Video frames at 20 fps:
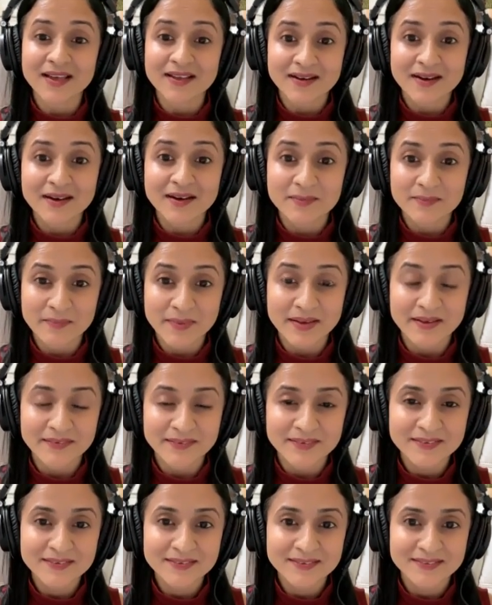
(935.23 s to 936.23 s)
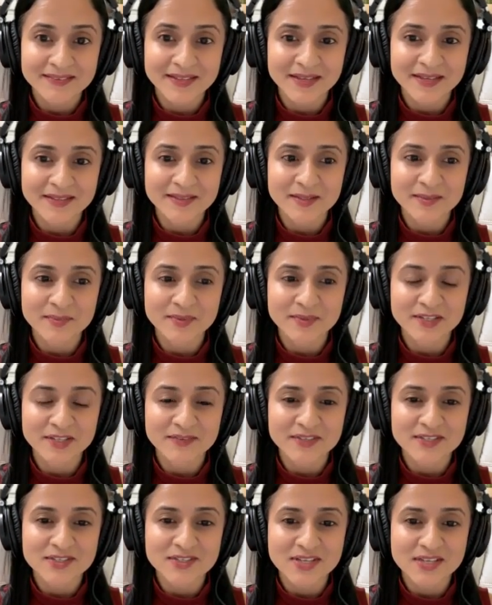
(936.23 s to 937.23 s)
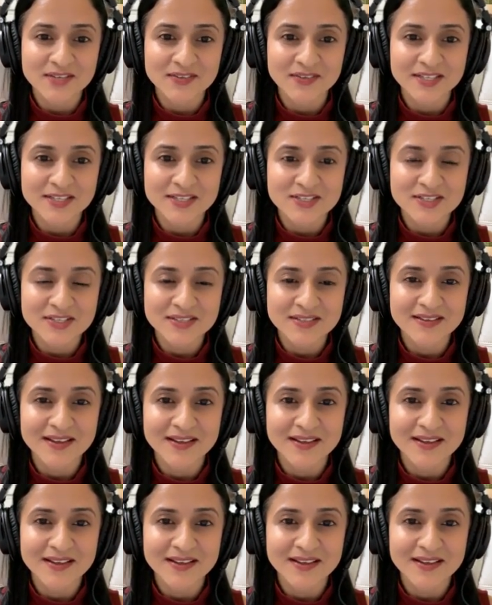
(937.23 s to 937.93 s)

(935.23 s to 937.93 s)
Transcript: are better than the previous generation?